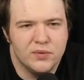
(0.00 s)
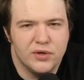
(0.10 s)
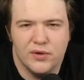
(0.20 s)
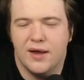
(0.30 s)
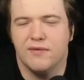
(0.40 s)
where
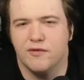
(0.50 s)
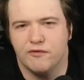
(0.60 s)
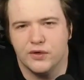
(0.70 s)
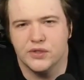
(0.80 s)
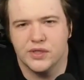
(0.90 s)
you have the
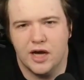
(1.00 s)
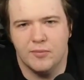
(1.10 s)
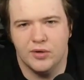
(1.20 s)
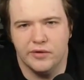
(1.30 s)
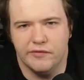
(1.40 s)
first
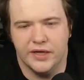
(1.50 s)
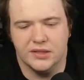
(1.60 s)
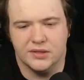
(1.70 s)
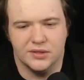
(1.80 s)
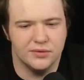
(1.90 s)
comer
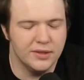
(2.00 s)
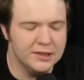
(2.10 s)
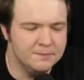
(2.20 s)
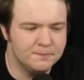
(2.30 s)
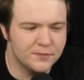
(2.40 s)
advantage, right?